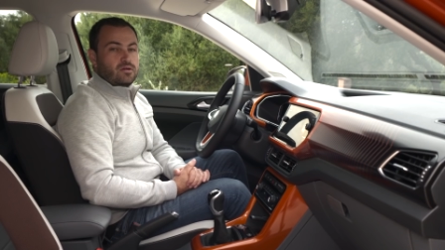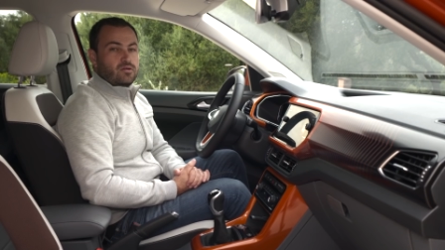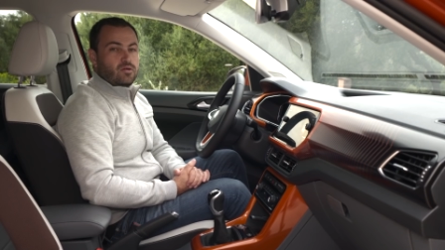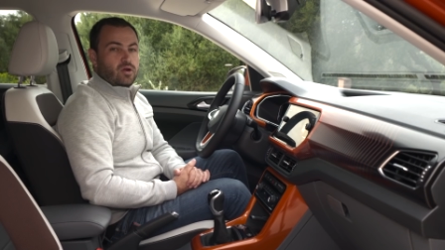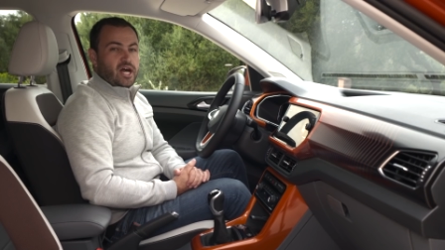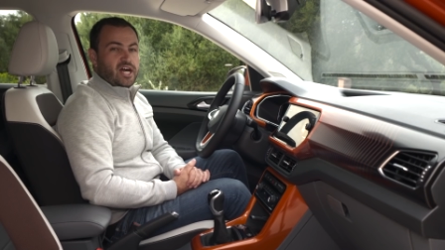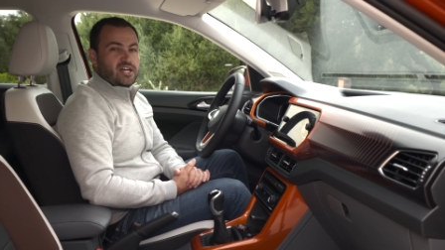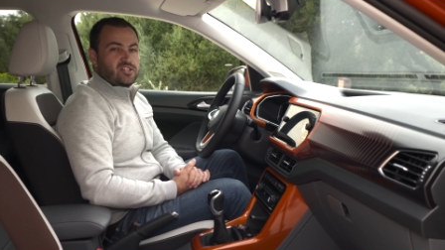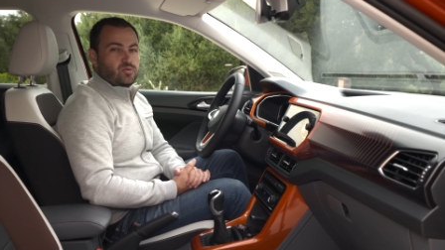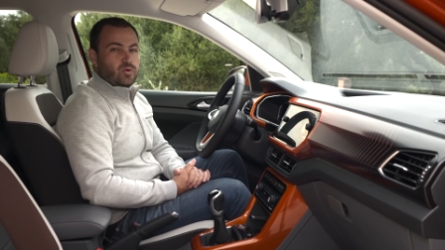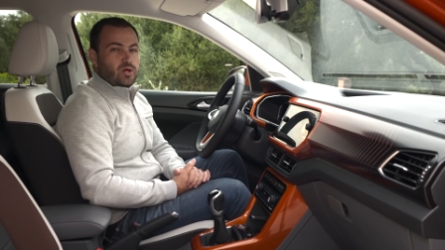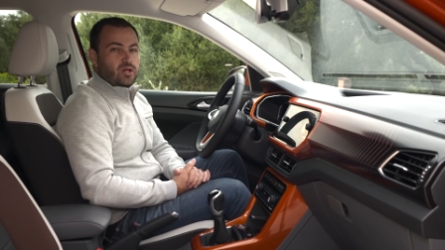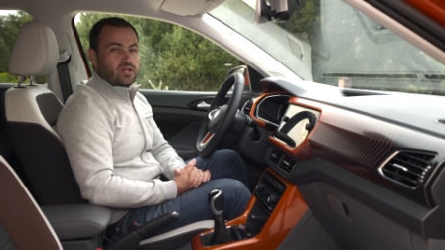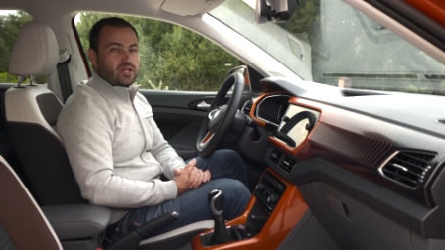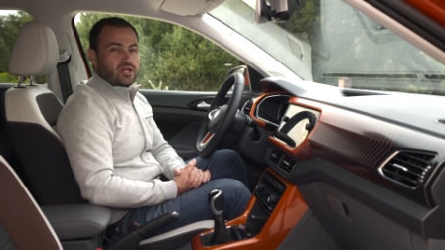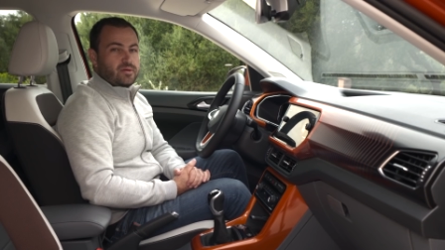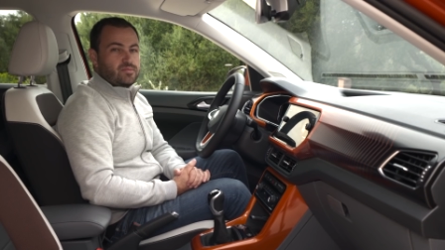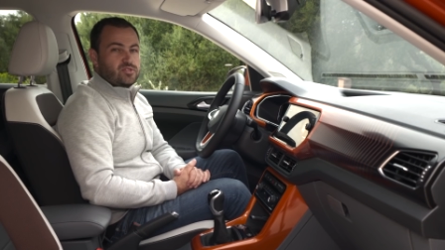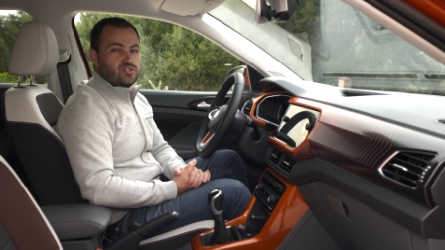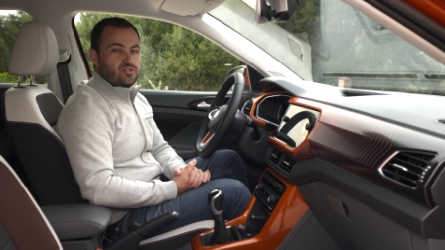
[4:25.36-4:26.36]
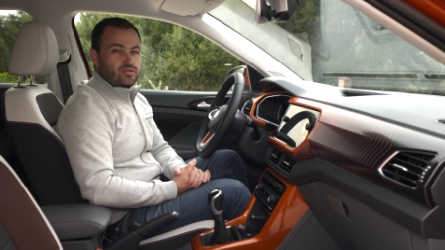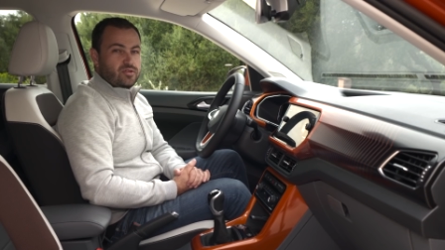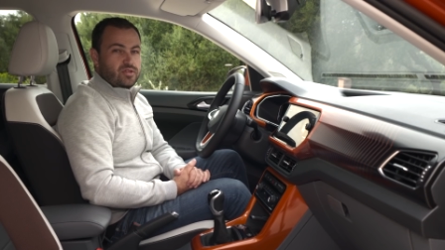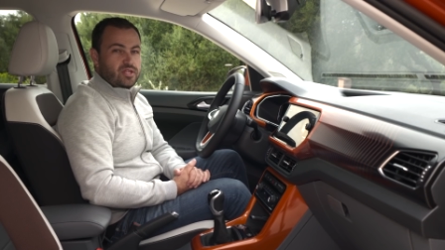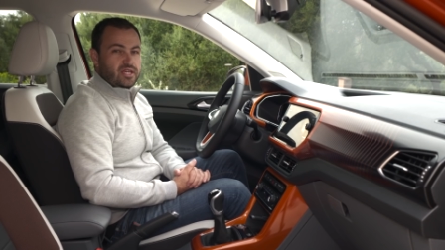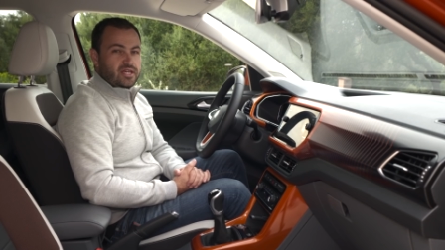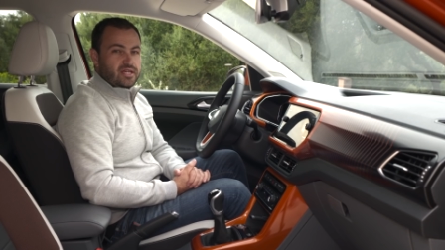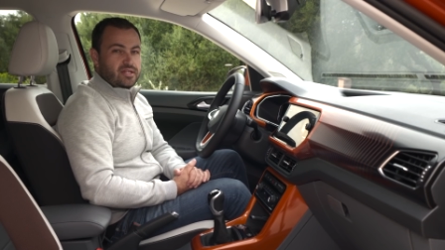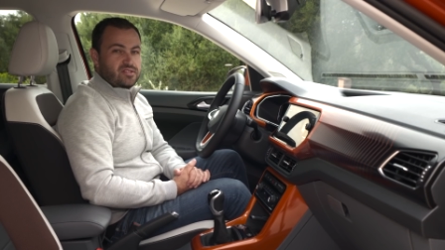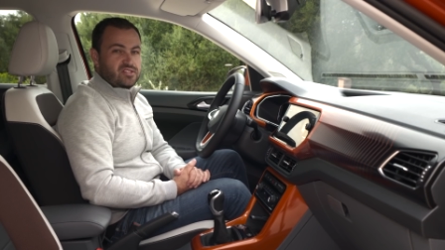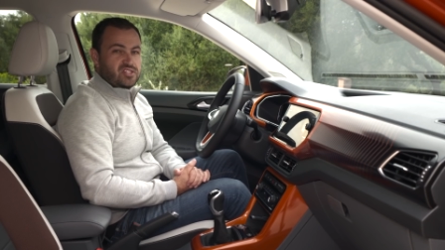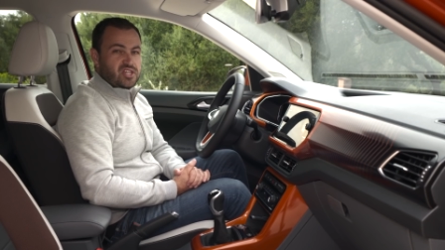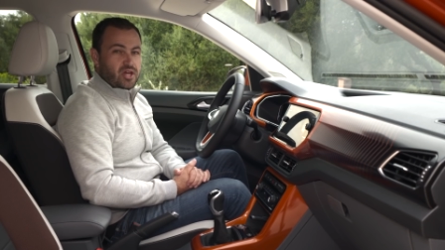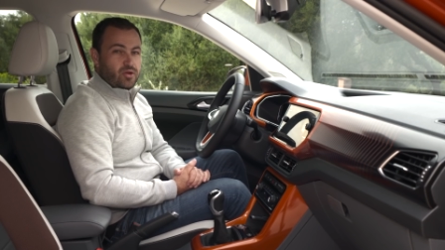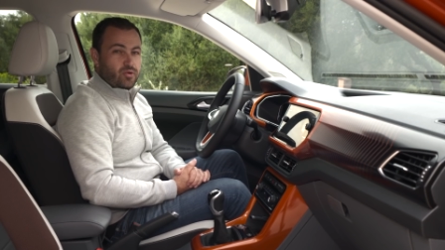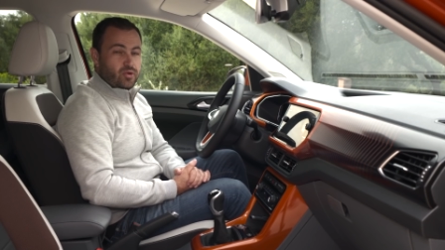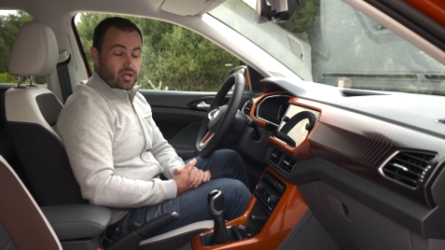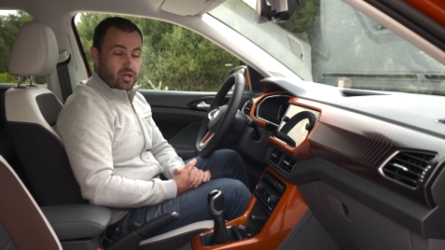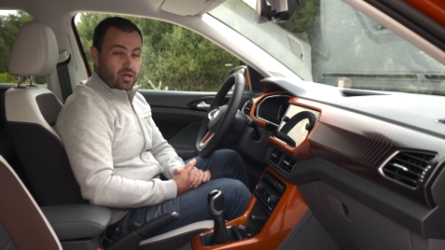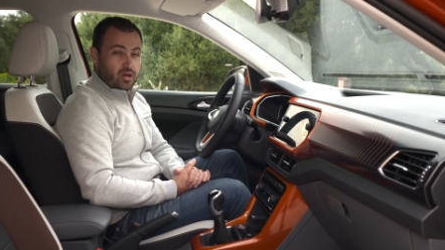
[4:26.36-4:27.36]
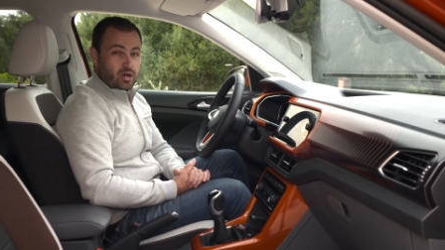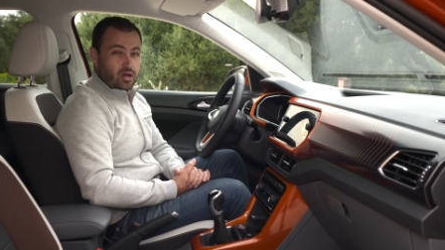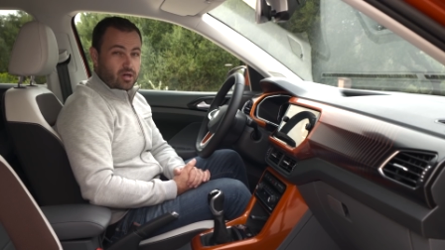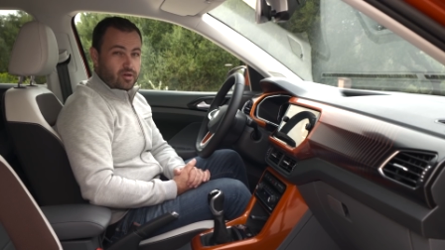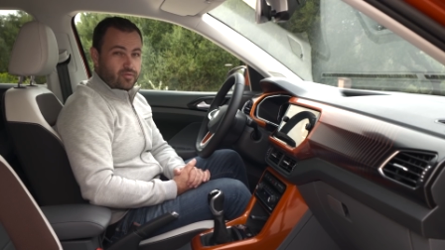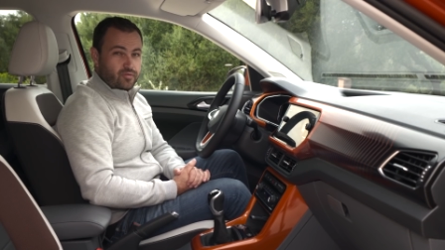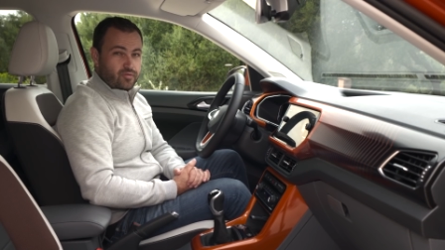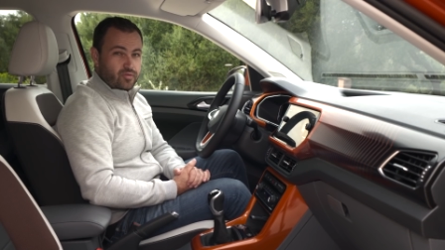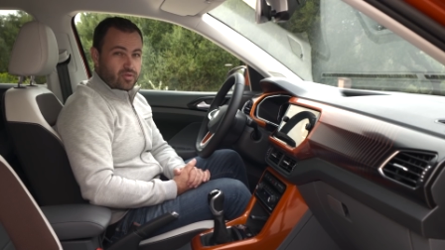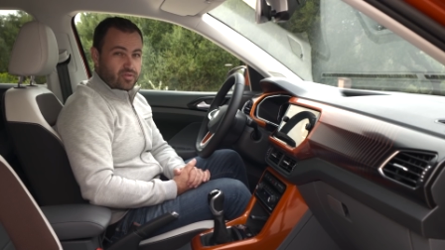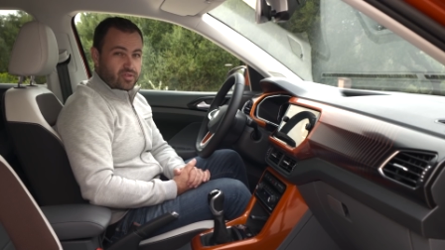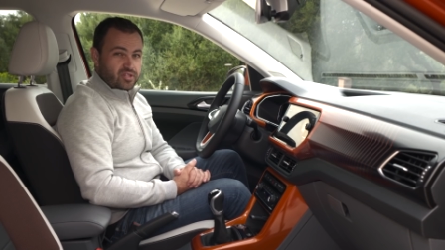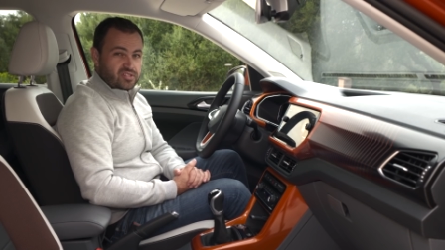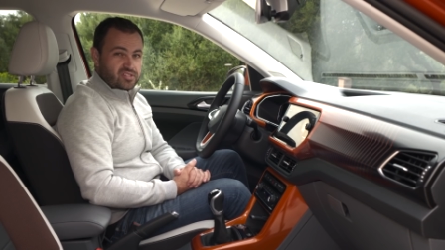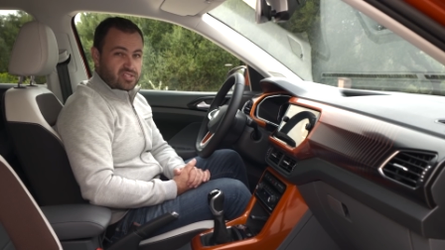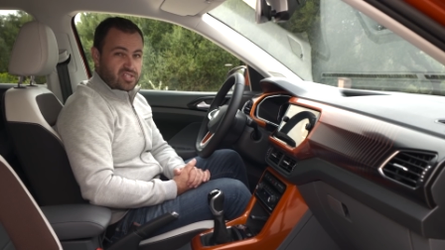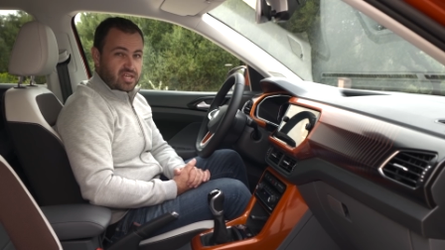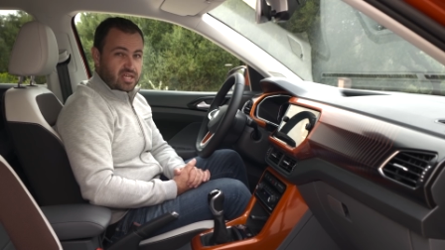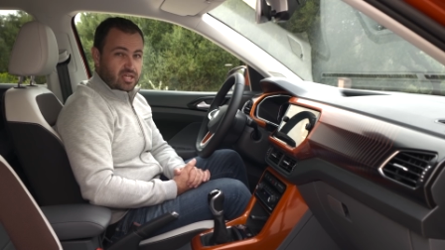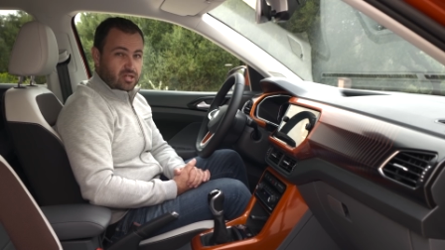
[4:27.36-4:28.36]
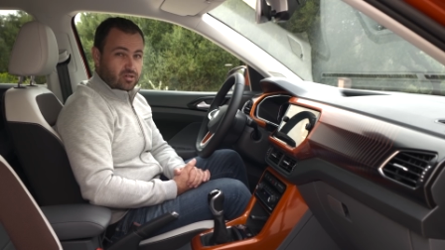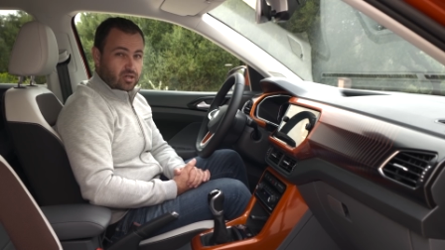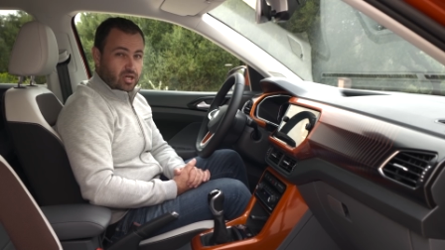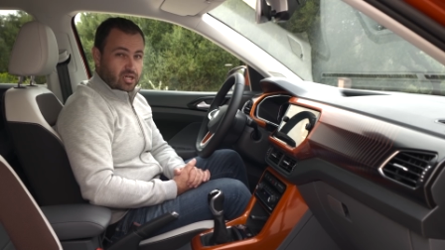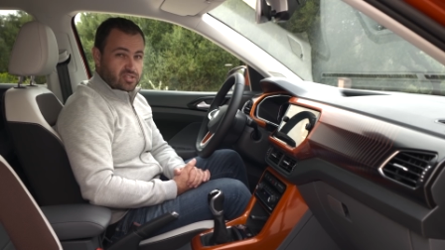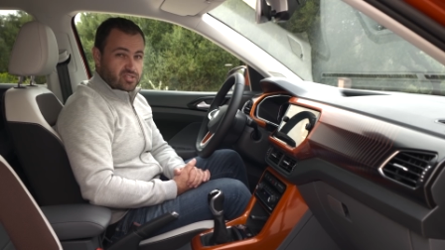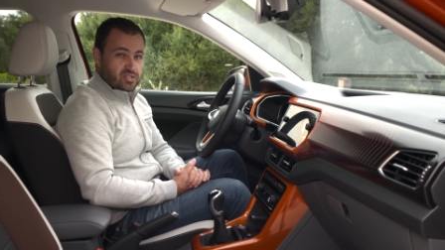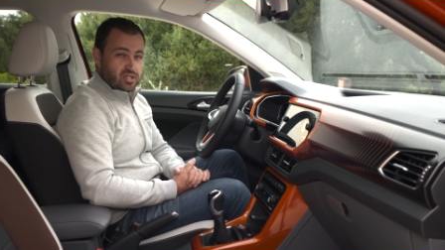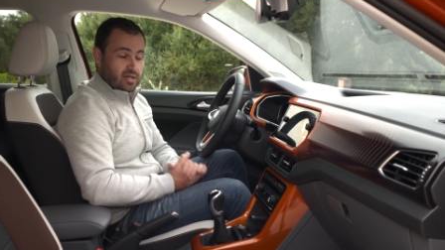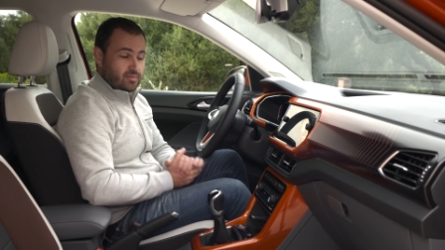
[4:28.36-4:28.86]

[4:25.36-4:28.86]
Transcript: Right, welcome to the interior of the T-Cross.